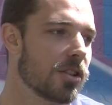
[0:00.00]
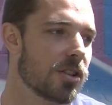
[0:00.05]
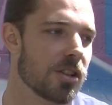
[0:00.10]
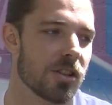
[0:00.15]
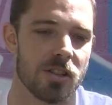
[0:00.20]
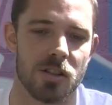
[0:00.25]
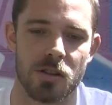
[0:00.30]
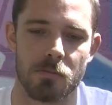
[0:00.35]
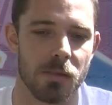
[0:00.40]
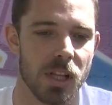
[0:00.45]

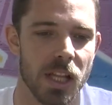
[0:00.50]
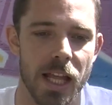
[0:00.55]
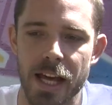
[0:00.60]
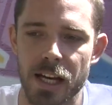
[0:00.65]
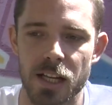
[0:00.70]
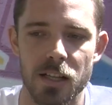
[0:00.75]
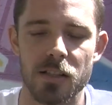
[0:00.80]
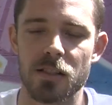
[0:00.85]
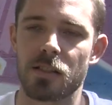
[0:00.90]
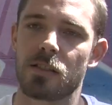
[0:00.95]
just some
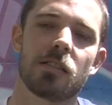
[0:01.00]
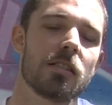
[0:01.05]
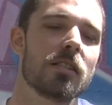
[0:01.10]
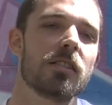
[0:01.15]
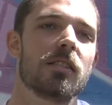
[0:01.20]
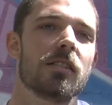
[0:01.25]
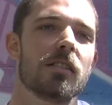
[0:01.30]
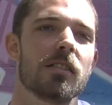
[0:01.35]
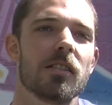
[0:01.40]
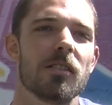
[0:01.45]
letters,
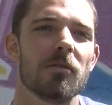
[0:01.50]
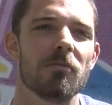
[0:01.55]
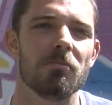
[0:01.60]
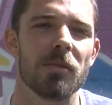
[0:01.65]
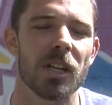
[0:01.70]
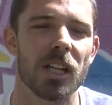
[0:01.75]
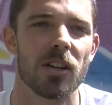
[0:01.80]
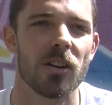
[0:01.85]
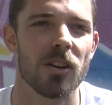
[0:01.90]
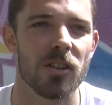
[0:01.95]

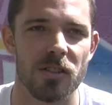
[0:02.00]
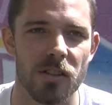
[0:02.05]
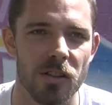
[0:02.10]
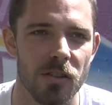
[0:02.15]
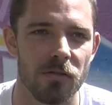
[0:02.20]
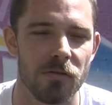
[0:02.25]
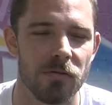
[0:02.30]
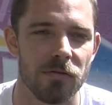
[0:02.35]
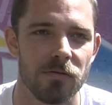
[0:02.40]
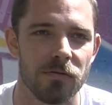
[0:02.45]
because
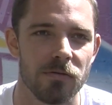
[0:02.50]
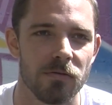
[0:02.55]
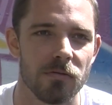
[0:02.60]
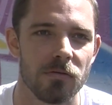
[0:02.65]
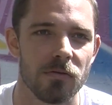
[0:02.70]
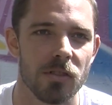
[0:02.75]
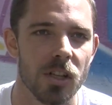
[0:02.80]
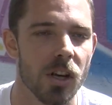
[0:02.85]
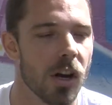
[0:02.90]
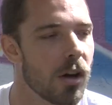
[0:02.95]
of,
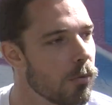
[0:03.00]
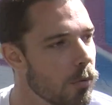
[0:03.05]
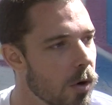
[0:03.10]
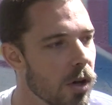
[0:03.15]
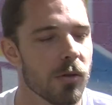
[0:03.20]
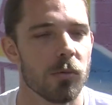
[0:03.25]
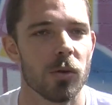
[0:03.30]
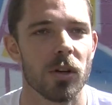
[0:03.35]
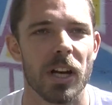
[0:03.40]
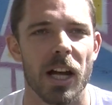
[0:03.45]

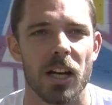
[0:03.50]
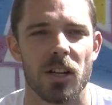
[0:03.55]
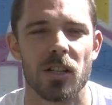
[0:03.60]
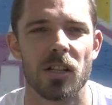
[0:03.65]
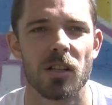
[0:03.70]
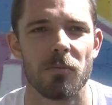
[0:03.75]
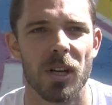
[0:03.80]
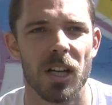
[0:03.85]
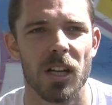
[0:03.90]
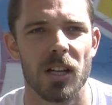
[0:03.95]
what the word
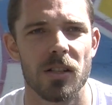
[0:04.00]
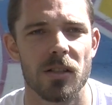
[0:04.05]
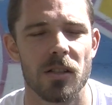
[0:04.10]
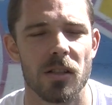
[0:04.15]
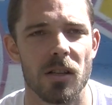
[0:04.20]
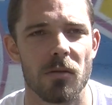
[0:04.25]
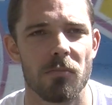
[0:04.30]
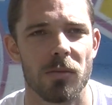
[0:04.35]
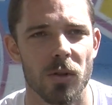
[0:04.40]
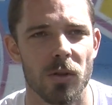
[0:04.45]
actually means
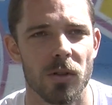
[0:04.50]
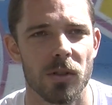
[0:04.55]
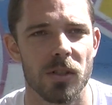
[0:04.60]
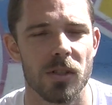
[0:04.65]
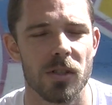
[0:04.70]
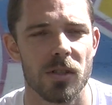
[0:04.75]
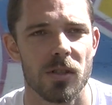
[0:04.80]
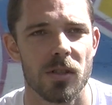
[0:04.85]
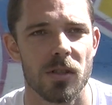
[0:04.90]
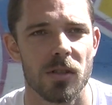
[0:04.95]
and the
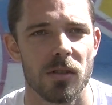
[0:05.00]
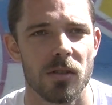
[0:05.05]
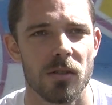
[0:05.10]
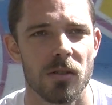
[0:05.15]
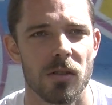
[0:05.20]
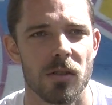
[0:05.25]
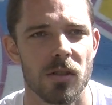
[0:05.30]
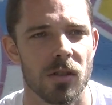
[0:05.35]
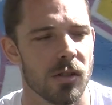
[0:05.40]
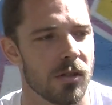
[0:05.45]
importance
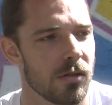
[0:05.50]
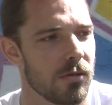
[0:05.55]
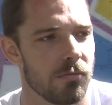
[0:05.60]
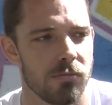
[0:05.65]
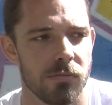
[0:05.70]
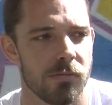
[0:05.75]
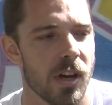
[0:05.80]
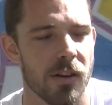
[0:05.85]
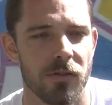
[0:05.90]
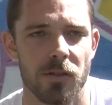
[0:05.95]
to
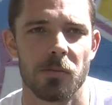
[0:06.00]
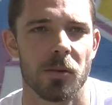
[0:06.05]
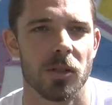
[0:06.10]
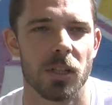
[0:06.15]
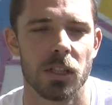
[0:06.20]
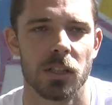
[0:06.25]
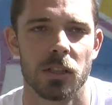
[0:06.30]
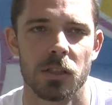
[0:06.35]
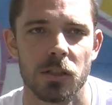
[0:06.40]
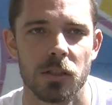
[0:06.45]

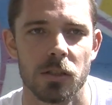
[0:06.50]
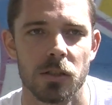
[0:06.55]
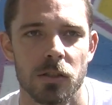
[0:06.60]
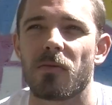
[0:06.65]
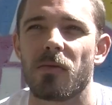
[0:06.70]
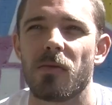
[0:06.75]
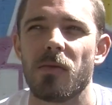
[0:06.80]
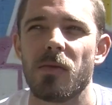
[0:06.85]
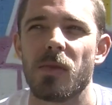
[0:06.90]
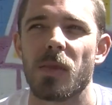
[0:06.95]
everybody.
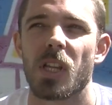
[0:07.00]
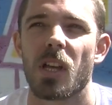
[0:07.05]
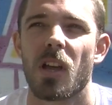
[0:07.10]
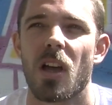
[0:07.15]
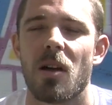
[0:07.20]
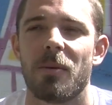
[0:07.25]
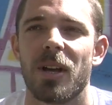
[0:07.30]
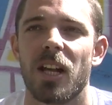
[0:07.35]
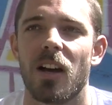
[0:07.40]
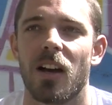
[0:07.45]

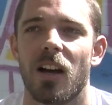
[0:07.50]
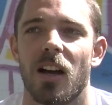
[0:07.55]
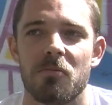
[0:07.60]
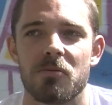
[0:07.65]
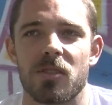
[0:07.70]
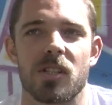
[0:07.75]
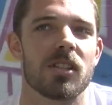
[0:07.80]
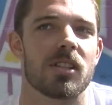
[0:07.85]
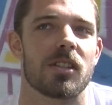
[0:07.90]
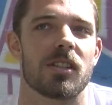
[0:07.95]
I mean,
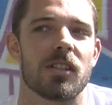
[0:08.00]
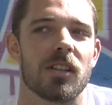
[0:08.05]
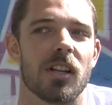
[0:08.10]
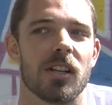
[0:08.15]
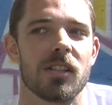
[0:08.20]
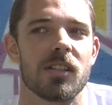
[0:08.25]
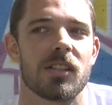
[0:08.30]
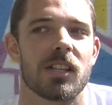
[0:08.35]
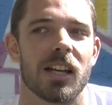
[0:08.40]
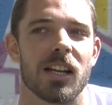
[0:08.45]
I'm just
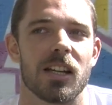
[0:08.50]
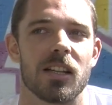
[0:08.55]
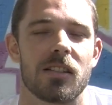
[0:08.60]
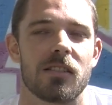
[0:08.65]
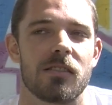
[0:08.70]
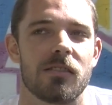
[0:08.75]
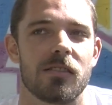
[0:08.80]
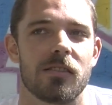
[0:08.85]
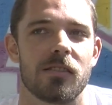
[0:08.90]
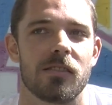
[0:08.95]
so
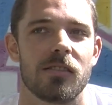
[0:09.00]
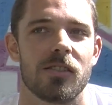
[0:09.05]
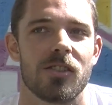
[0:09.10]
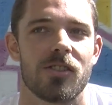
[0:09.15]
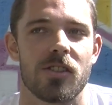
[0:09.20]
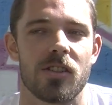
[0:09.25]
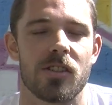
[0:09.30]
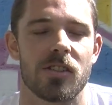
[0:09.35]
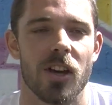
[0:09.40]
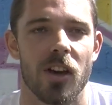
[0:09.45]

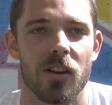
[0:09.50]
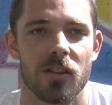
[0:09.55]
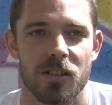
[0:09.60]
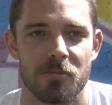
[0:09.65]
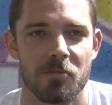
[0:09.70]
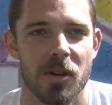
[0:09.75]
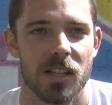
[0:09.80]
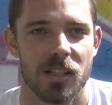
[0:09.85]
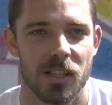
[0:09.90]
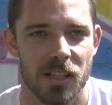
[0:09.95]

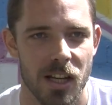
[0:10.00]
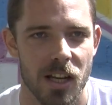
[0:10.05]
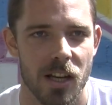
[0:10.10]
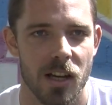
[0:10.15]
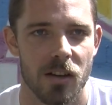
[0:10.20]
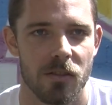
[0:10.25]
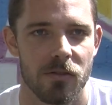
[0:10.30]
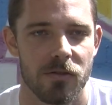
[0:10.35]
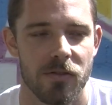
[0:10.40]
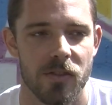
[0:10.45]
stoked
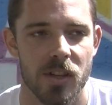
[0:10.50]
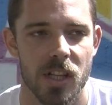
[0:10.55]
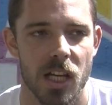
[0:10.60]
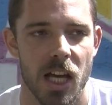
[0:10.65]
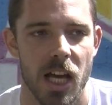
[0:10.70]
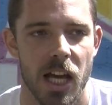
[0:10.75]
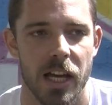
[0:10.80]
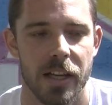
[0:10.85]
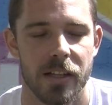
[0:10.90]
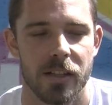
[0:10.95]
myself
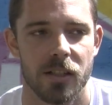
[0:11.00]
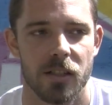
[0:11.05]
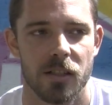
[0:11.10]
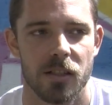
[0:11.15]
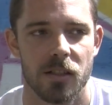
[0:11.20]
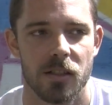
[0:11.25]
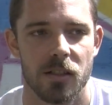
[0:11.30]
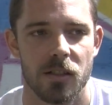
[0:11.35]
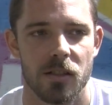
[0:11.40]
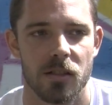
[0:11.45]
that
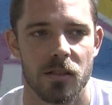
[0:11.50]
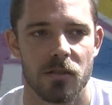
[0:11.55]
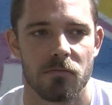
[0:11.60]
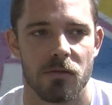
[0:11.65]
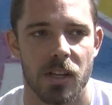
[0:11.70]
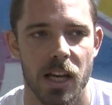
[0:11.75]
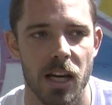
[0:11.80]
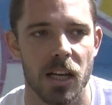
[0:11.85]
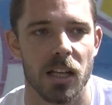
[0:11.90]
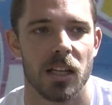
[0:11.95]

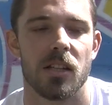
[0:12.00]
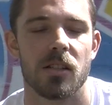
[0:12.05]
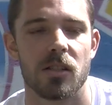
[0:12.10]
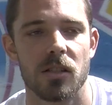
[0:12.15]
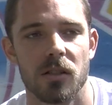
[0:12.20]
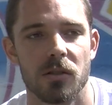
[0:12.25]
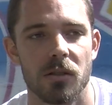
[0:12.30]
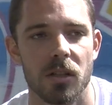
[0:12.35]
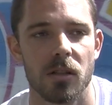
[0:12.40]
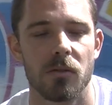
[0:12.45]
getting
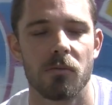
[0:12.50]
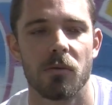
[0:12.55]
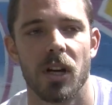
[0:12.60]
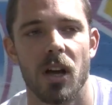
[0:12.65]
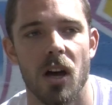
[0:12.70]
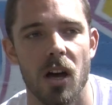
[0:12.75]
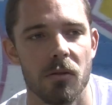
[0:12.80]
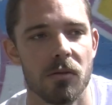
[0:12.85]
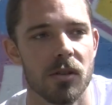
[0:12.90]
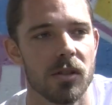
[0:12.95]
into it
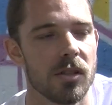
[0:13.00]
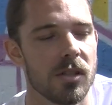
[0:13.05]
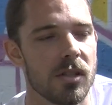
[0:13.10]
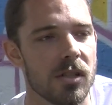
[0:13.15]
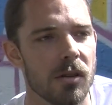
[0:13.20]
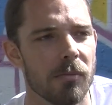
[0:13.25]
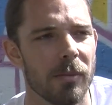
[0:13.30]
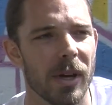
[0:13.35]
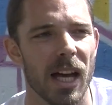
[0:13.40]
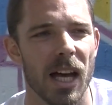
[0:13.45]
when I
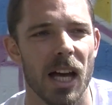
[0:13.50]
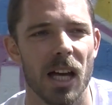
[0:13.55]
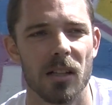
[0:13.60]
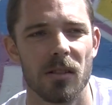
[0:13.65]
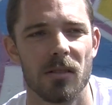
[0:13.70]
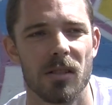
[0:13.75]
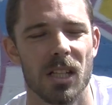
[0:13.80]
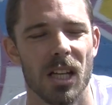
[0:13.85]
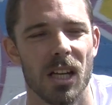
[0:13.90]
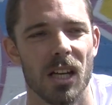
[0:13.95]
was
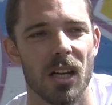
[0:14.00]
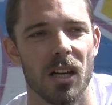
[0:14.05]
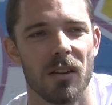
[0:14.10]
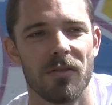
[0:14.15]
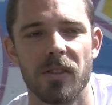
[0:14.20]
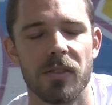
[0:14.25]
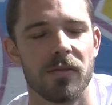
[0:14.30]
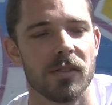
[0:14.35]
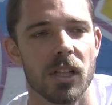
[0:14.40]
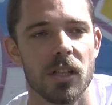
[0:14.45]
about
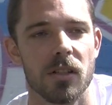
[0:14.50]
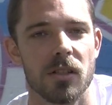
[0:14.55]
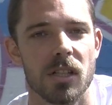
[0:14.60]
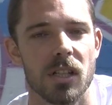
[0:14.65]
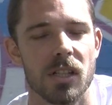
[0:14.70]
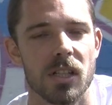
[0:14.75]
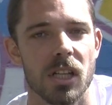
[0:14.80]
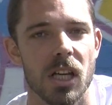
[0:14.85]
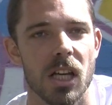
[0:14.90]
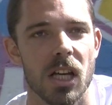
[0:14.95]
15 or
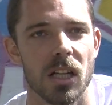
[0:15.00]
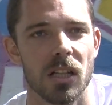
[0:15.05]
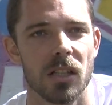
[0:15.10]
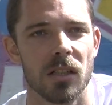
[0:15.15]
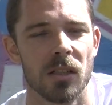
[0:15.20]
16,